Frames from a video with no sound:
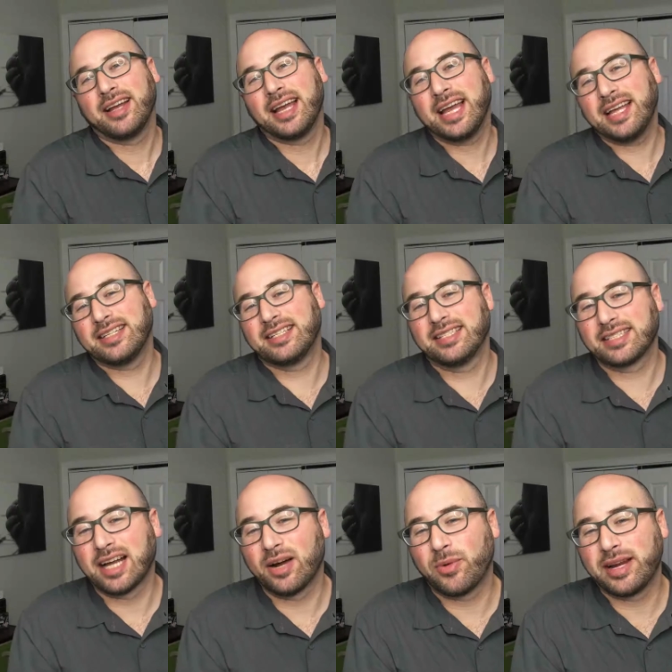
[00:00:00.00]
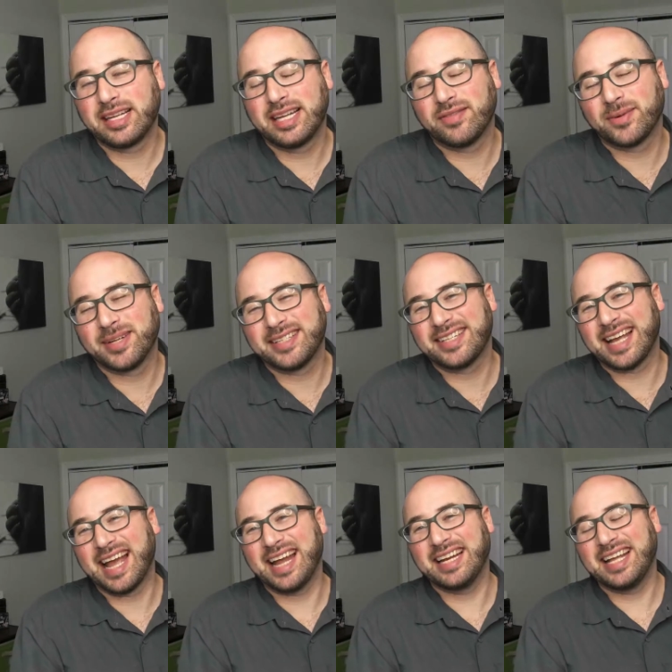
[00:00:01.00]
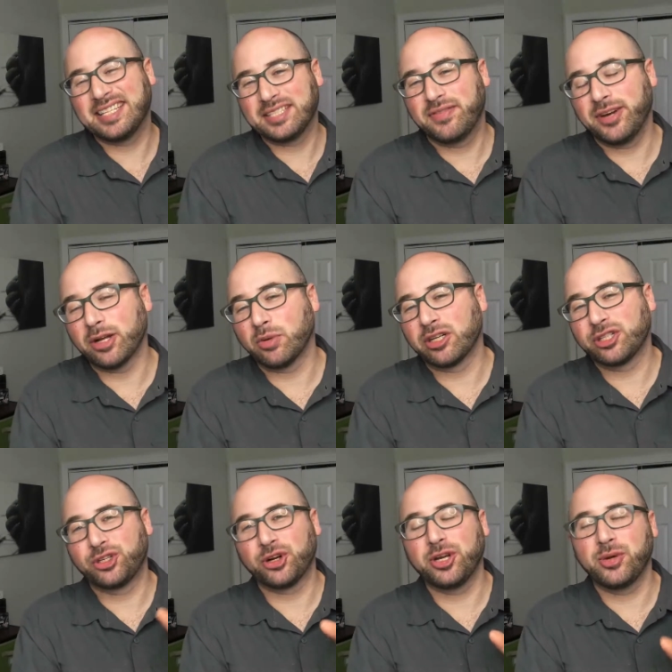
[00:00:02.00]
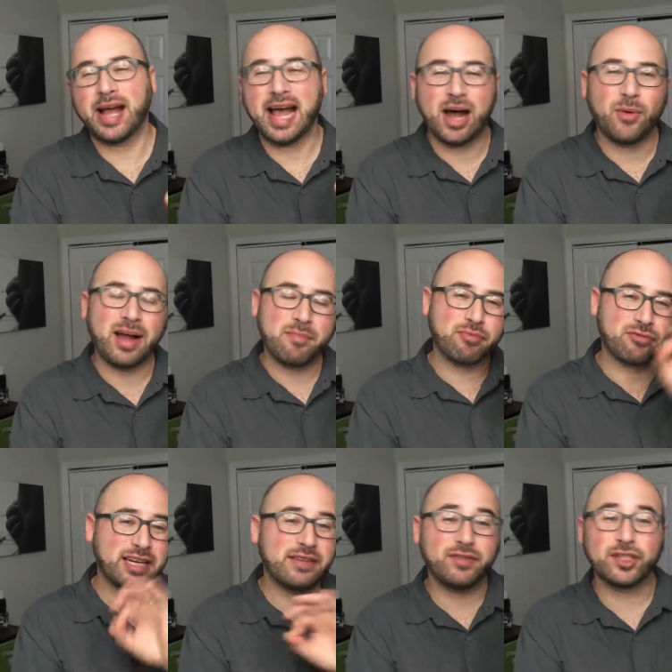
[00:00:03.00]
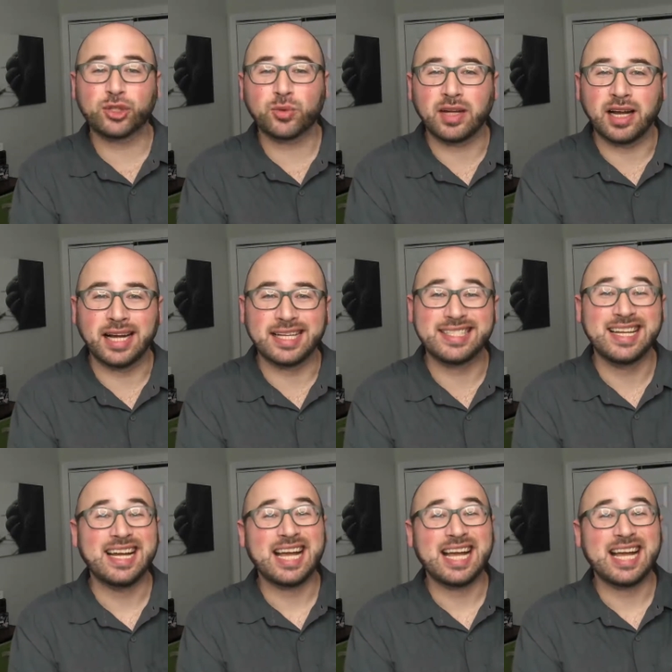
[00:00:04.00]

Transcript: Hey, this is Scott Kivowitz, and in this video I want to show you how I pre-visualize